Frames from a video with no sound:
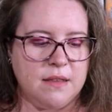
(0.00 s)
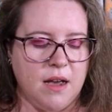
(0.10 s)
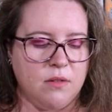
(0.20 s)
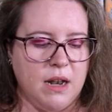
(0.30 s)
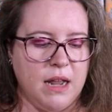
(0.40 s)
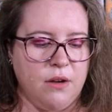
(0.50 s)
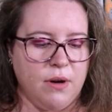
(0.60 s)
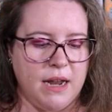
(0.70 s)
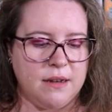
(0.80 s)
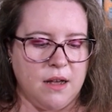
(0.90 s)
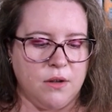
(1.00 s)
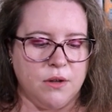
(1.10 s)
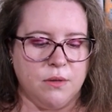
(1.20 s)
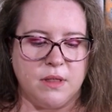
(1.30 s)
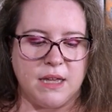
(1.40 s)
his elderly
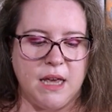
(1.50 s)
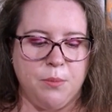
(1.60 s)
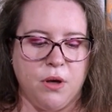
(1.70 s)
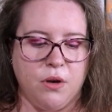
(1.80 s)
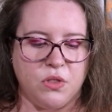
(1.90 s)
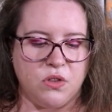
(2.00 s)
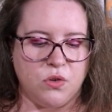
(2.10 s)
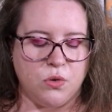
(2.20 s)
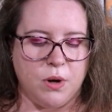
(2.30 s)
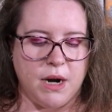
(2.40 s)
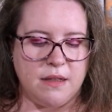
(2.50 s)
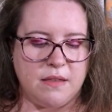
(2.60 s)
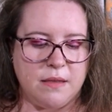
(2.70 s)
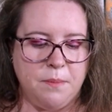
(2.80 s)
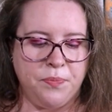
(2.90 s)
granduncle, the keeper of the
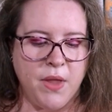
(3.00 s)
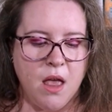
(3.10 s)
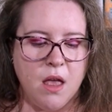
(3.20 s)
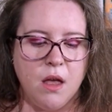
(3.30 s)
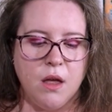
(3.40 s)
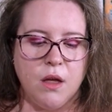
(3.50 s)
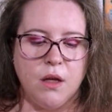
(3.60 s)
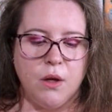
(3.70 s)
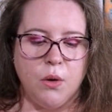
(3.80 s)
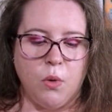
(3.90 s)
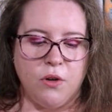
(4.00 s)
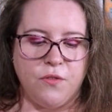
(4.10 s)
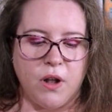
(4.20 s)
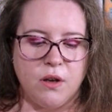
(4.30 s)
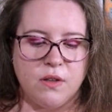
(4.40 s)
stories. What
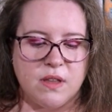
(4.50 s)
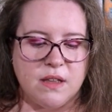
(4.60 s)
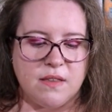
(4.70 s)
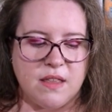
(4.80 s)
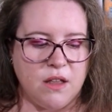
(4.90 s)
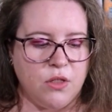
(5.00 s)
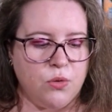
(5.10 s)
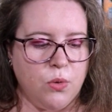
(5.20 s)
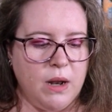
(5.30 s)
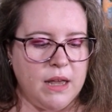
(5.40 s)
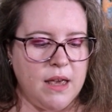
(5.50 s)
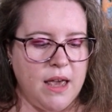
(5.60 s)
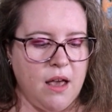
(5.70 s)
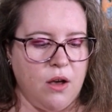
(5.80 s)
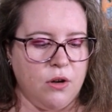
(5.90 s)
follows is the enthralling
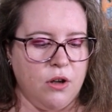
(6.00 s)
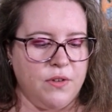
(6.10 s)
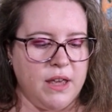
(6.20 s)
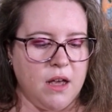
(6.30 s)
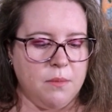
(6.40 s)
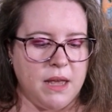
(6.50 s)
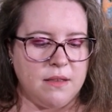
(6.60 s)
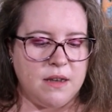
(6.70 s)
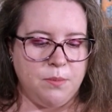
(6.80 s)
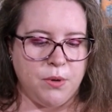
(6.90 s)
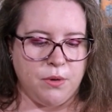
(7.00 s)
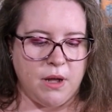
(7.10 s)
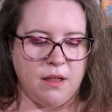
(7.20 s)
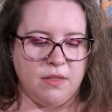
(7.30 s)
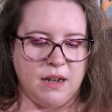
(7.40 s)
account of a young man's
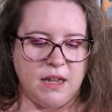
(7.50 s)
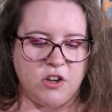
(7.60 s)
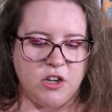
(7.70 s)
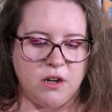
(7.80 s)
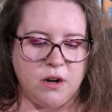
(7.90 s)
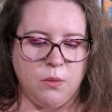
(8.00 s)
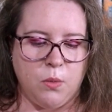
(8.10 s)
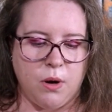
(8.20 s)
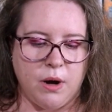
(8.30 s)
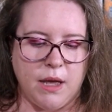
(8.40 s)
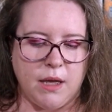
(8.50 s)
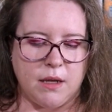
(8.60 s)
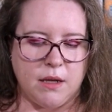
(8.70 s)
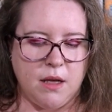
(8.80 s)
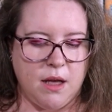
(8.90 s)
tipuna, the legendary warrior
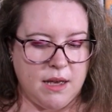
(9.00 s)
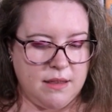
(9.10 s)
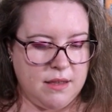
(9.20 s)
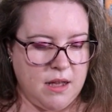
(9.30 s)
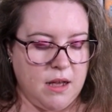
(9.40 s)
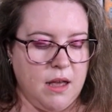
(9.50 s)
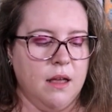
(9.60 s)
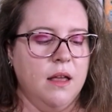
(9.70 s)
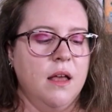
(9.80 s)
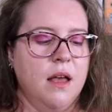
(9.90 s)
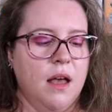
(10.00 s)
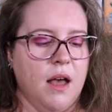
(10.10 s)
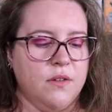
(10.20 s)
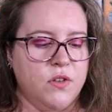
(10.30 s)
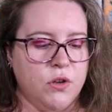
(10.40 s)
Kaitanga,
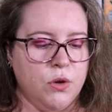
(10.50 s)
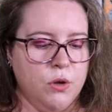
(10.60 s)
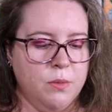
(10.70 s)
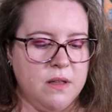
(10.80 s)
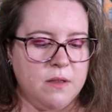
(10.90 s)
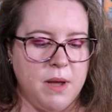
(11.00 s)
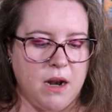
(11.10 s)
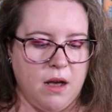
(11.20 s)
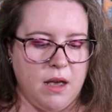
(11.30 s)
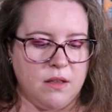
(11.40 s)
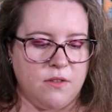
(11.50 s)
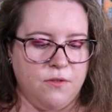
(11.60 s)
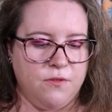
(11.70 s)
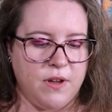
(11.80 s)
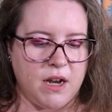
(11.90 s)
after whom his marae's
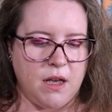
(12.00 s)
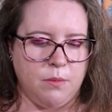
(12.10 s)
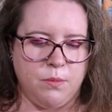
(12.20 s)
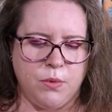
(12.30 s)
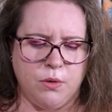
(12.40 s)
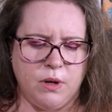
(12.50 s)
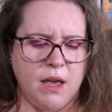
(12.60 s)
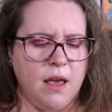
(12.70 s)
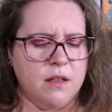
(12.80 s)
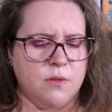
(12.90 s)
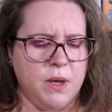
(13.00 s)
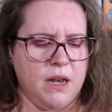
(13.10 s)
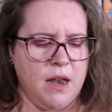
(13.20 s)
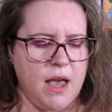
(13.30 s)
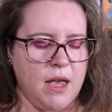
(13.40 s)
whare puni has
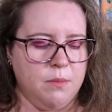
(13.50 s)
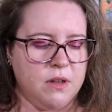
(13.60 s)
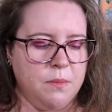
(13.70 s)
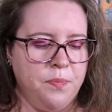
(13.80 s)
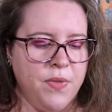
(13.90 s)
been named.